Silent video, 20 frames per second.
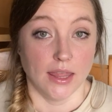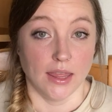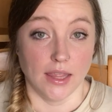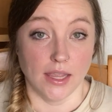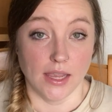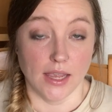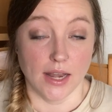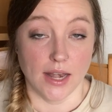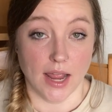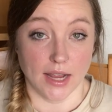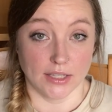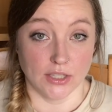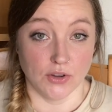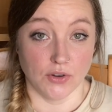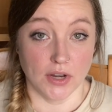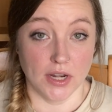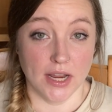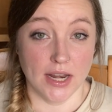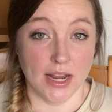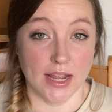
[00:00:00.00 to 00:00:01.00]
The next
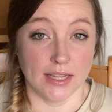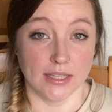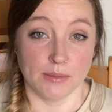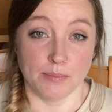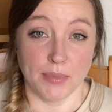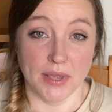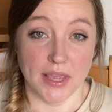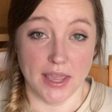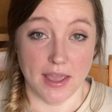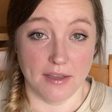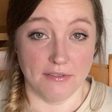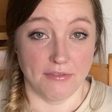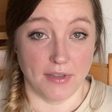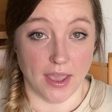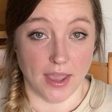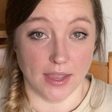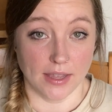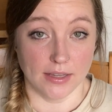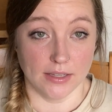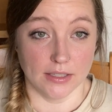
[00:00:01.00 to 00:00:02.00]
ingredient is
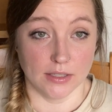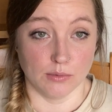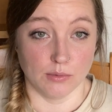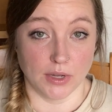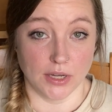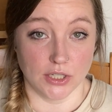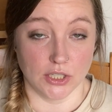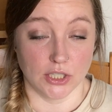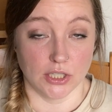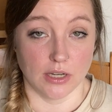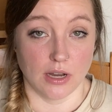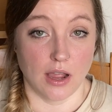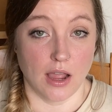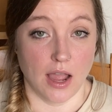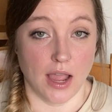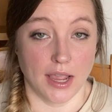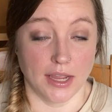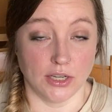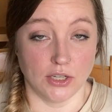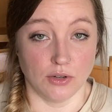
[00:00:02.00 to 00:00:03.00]
PFAs, which
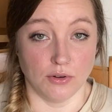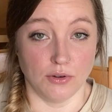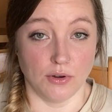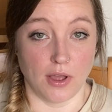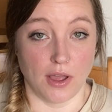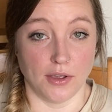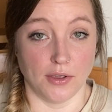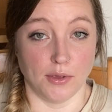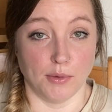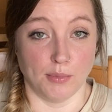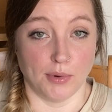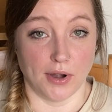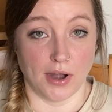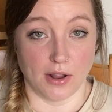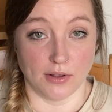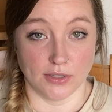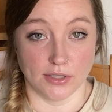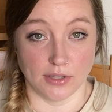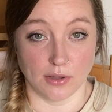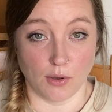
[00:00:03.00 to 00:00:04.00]
I don't know how you
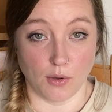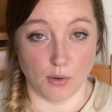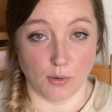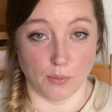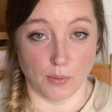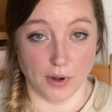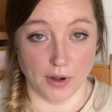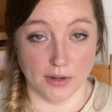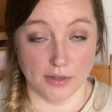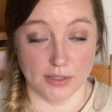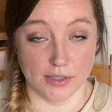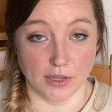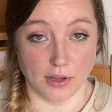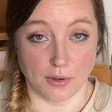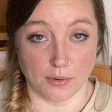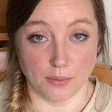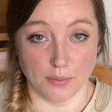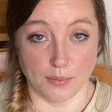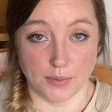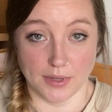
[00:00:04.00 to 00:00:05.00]
pronounce the whole word,
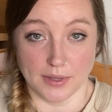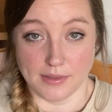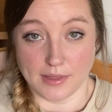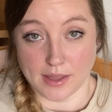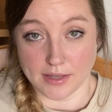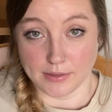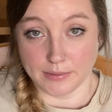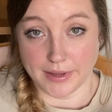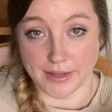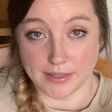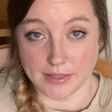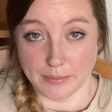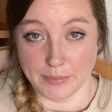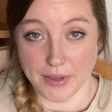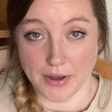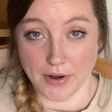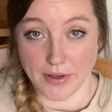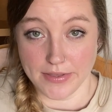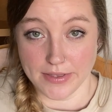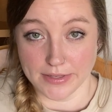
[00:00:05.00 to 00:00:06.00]
so that's why it's
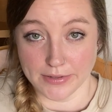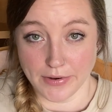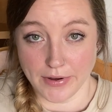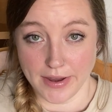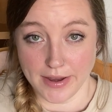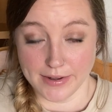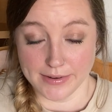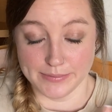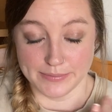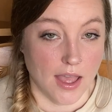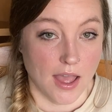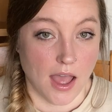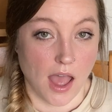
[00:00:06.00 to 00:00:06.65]
up here on the screen.